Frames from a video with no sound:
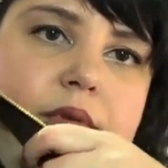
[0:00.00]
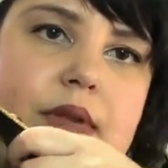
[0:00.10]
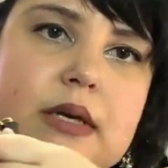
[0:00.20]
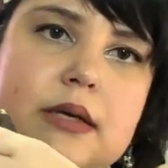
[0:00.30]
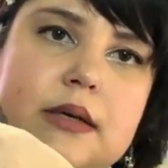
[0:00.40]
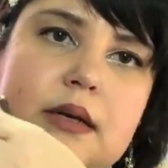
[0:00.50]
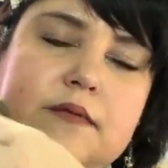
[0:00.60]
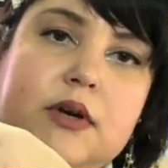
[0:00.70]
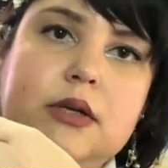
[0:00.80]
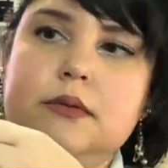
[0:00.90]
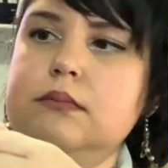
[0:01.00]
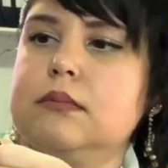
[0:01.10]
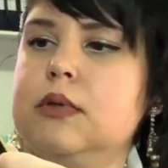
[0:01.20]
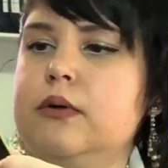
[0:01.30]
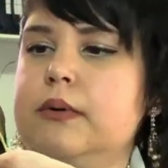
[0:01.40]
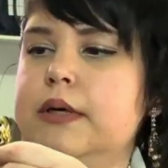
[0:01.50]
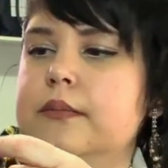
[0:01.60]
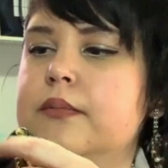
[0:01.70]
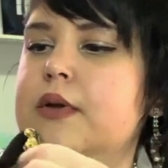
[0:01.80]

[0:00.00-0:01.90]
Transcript: thing. And I've got a, okay.